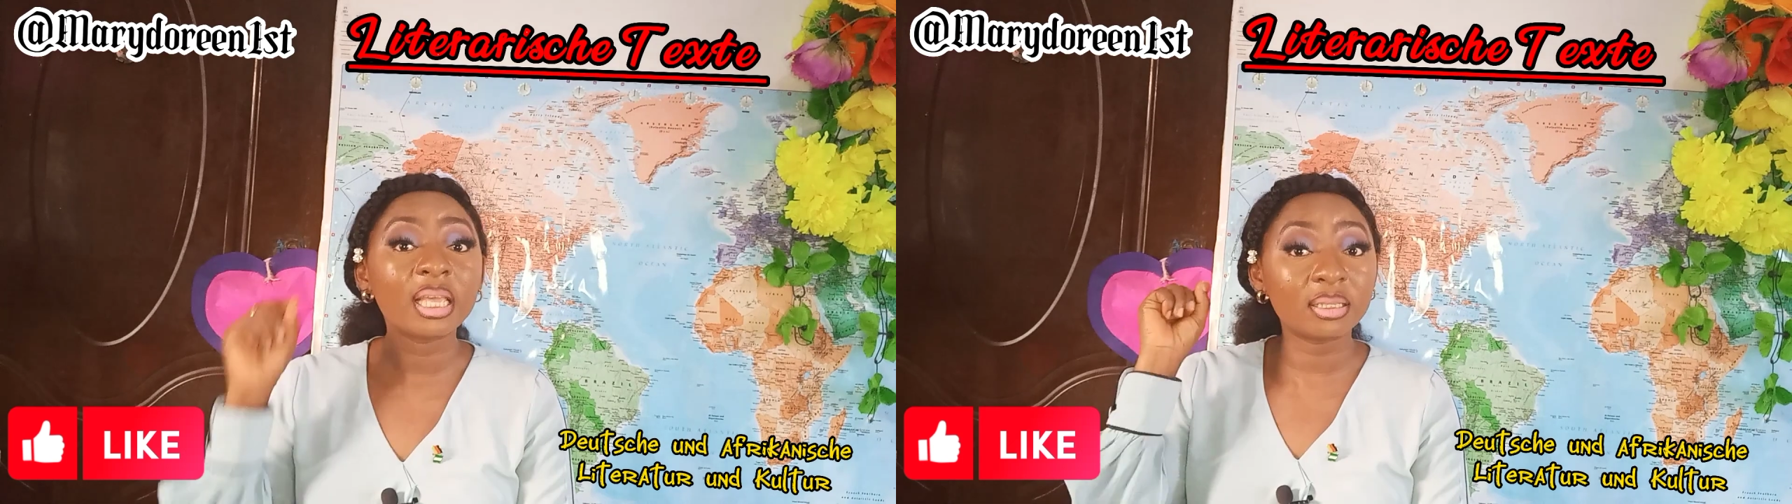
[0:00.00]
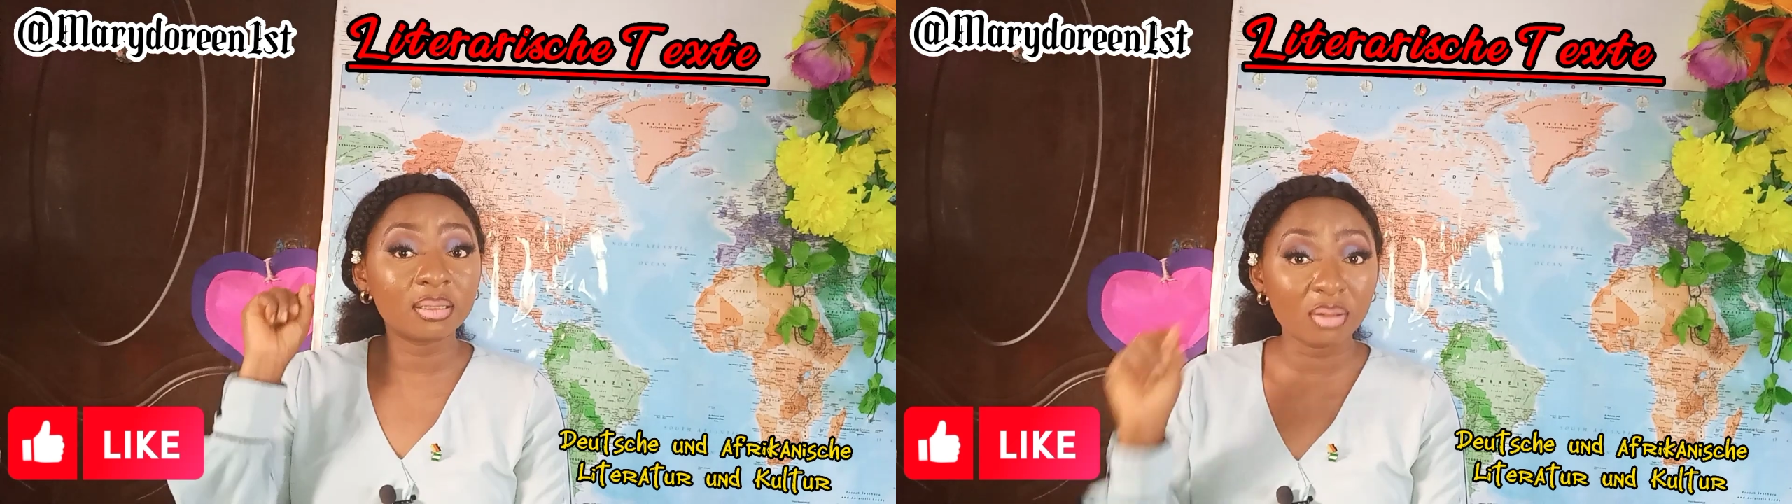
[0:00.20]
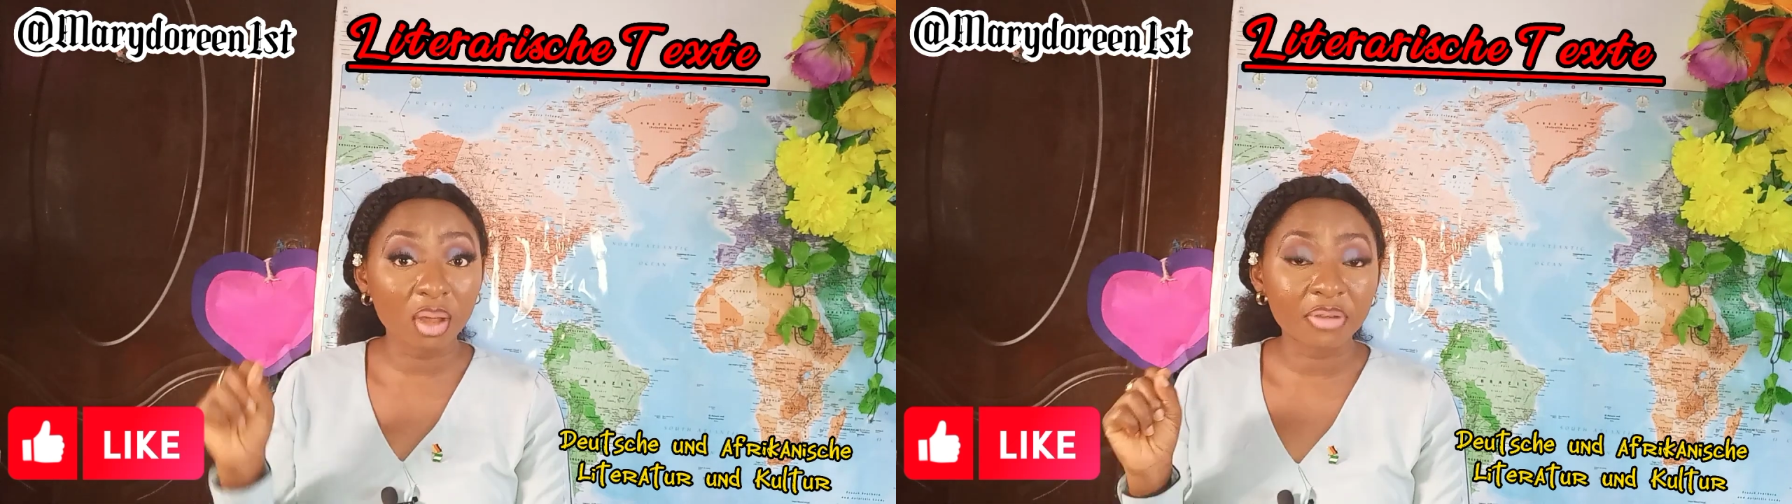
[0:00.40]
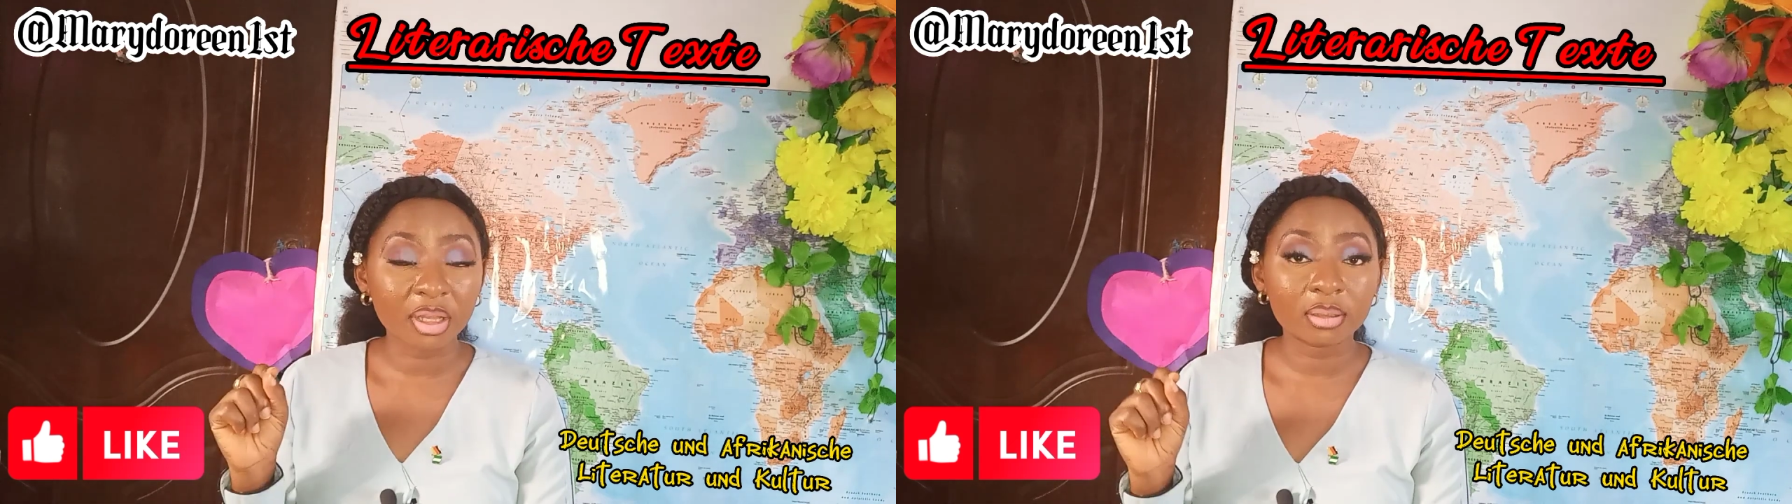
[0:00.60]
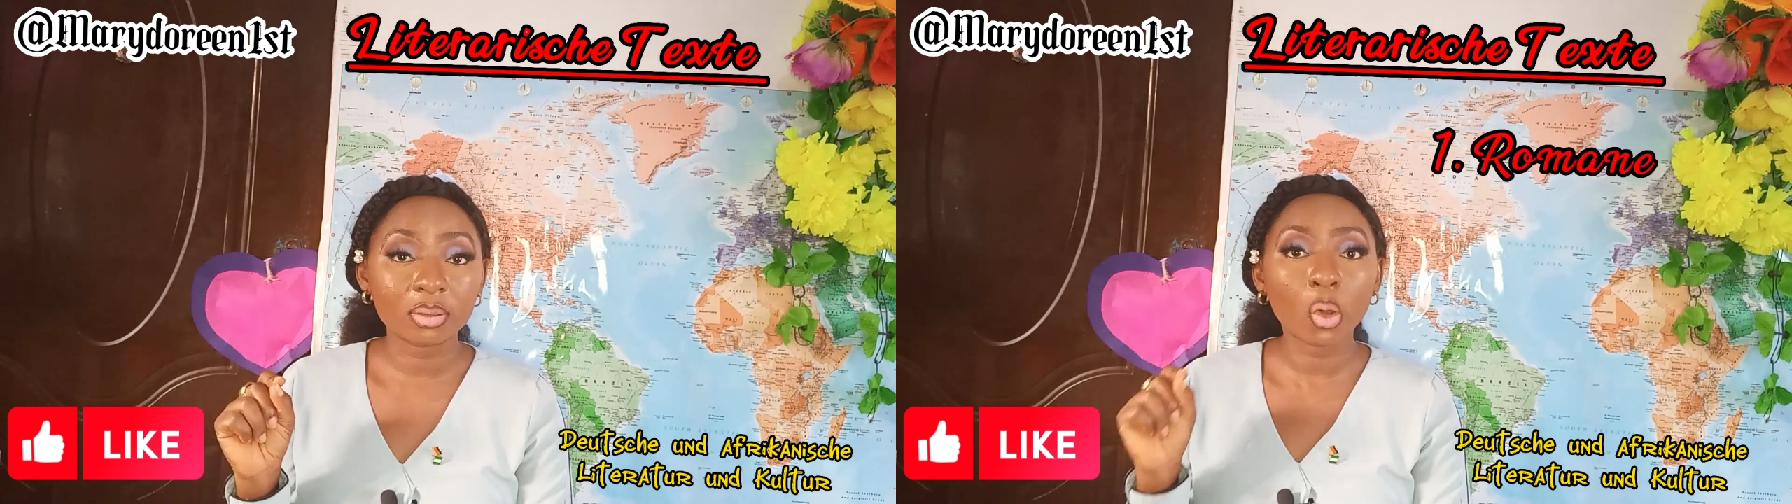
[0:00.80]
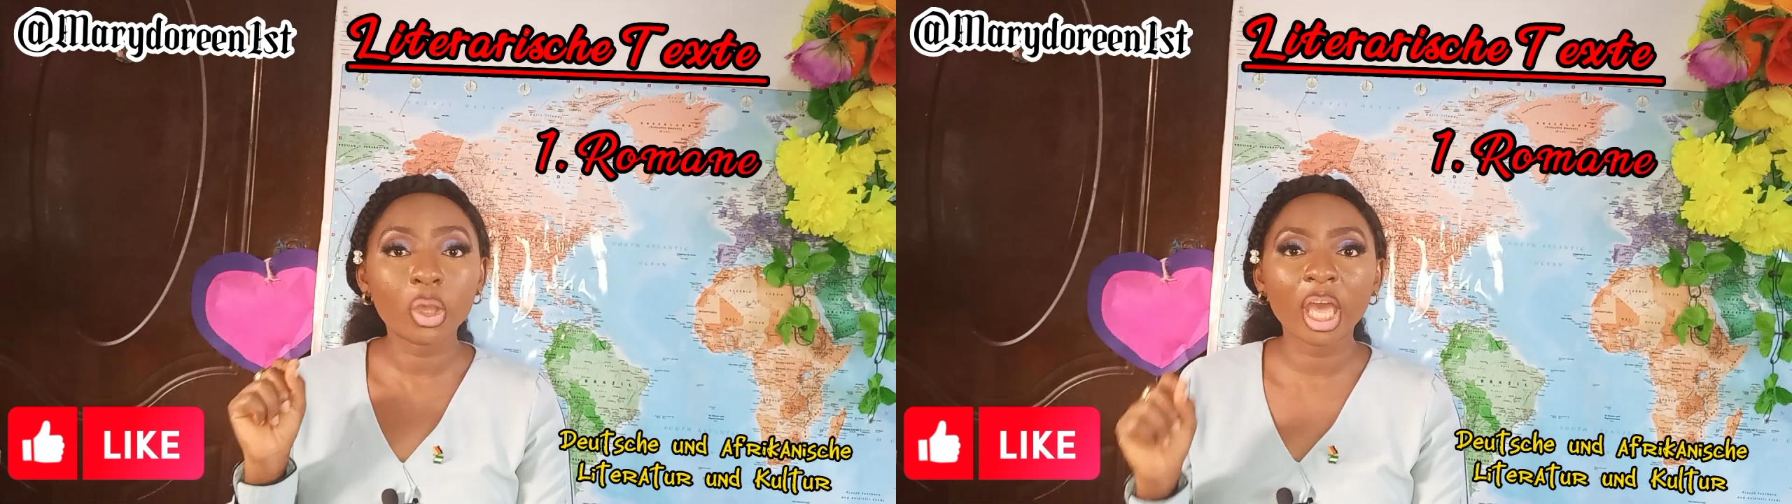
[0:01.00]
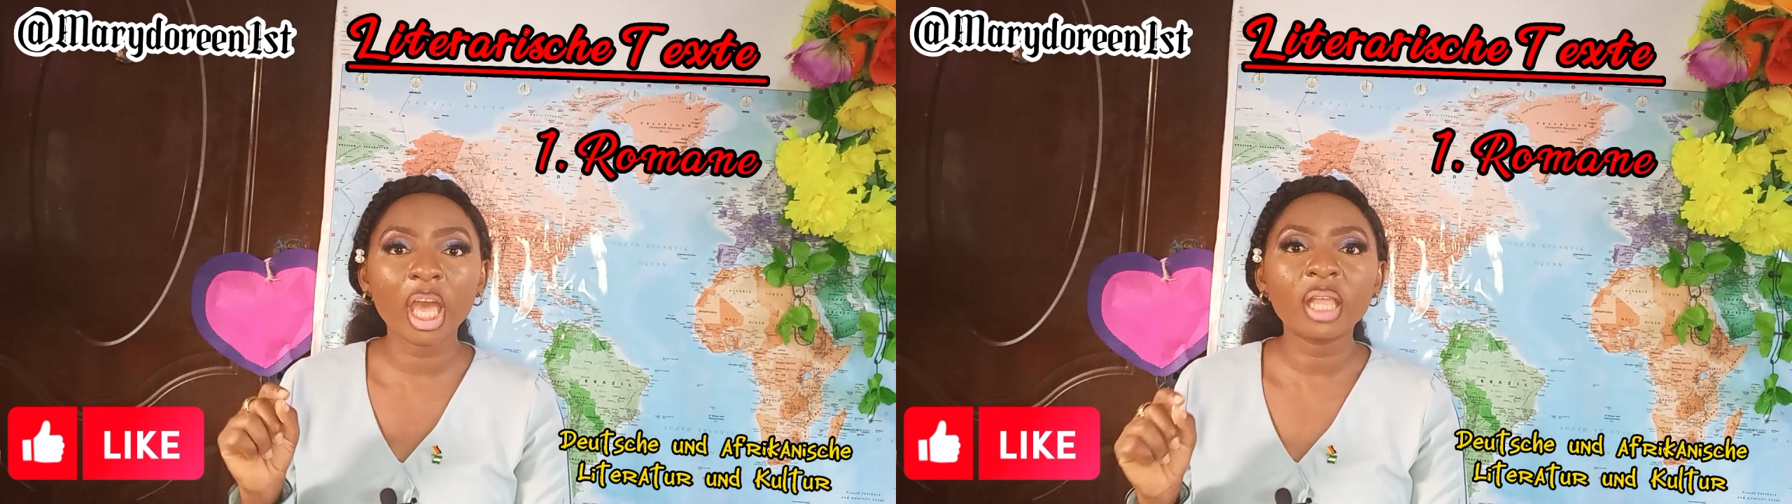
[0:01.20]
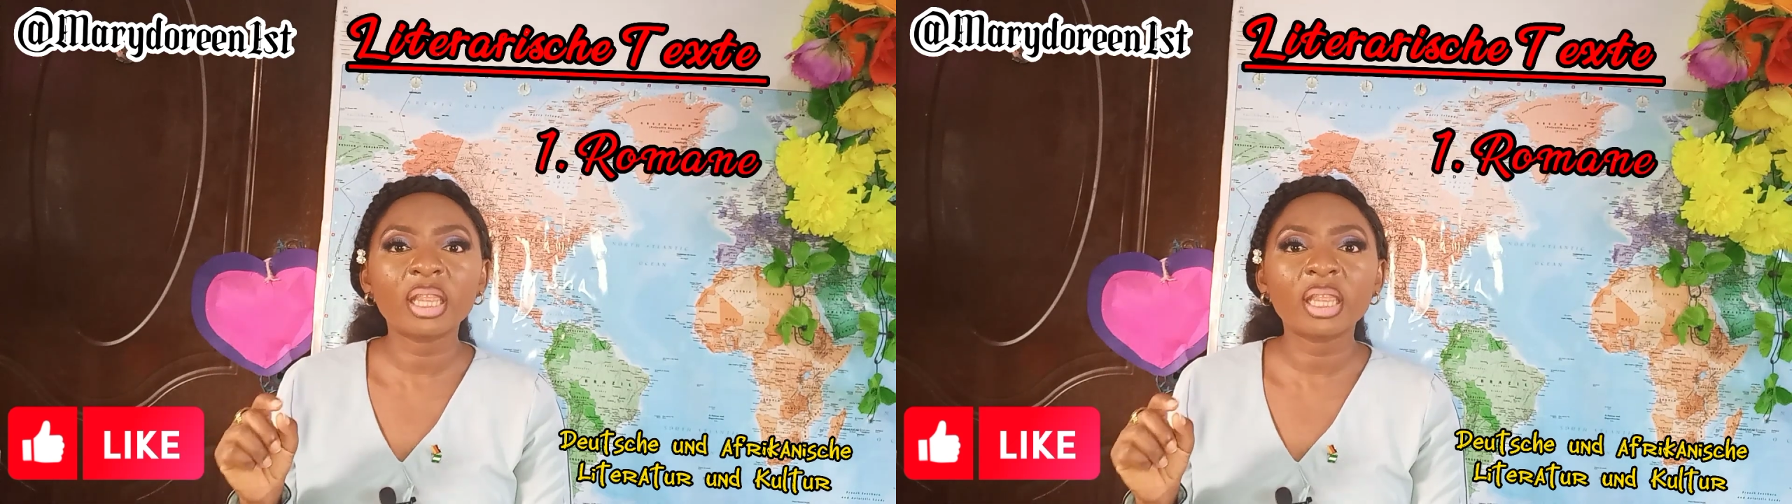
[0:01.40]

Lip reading: is novels, okay?